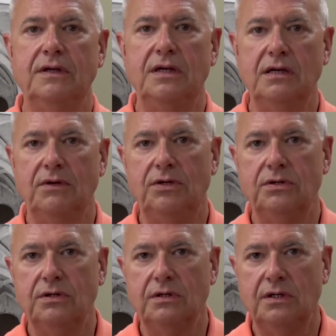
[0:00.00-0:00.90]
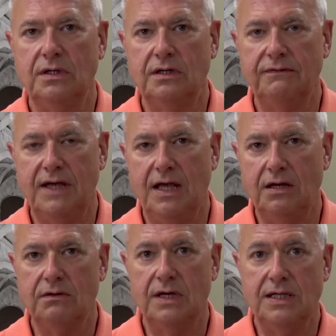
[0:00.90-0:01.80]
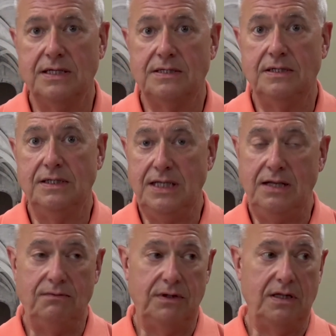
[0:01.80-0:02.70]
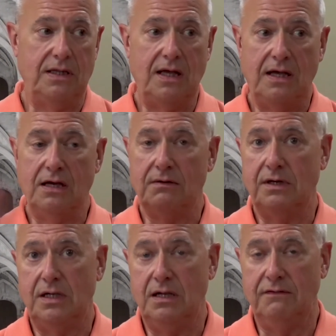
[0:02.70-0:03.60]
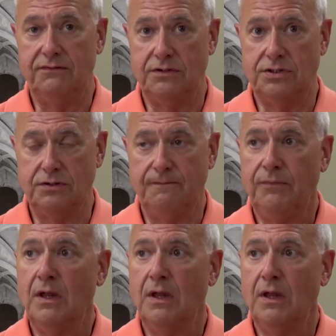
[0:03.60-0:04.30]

character of anger and its need within the hierarchy of virtue.